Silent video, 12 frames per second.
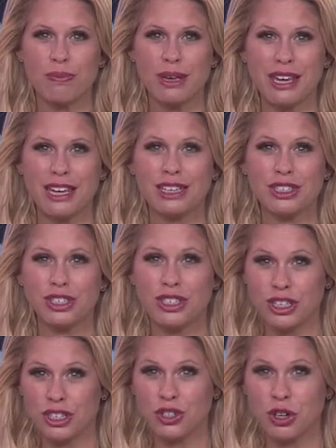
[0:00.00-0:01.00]
be
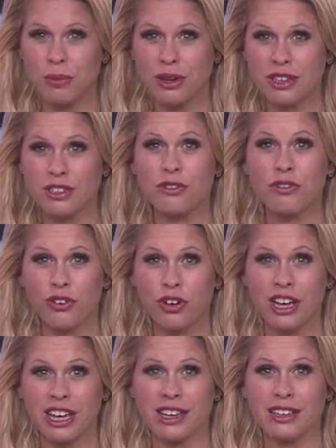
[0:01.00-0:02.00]
distribute
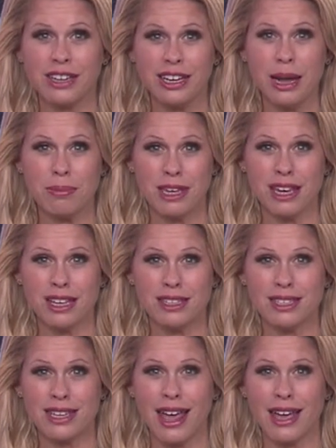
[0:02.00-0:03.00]
free cleanup
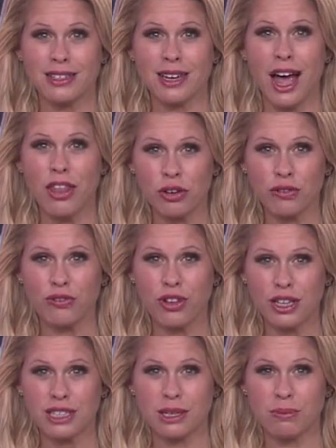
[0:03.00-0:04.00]
kits and other
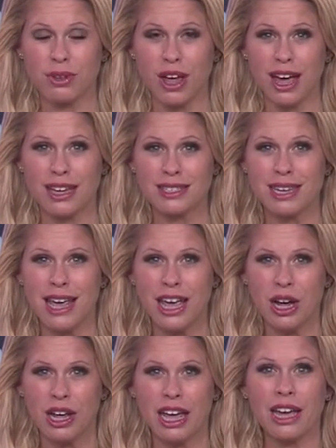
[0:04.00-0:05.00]
flood supplies
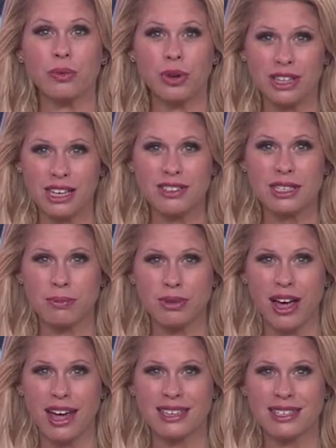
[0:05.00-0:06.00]
and relief
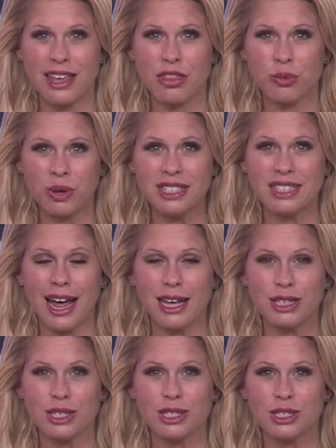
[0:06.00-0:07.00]
supplies at three
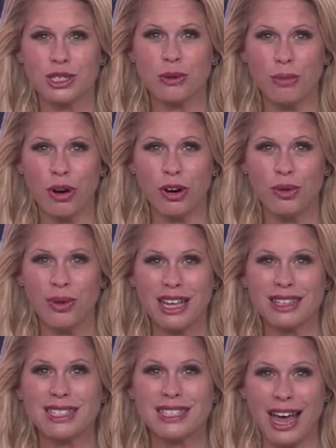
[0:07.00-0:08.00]
sites tomorrow in
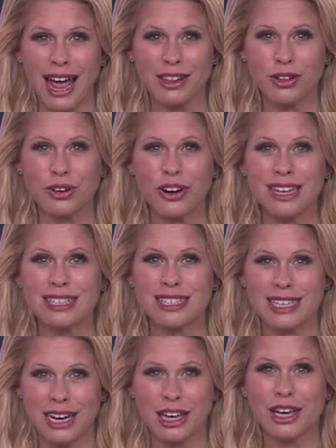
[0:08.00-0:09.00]
Schuyler and
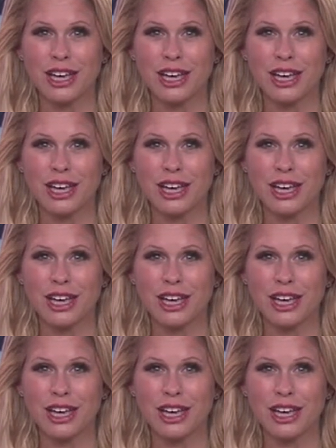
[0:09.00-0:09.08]
Seneca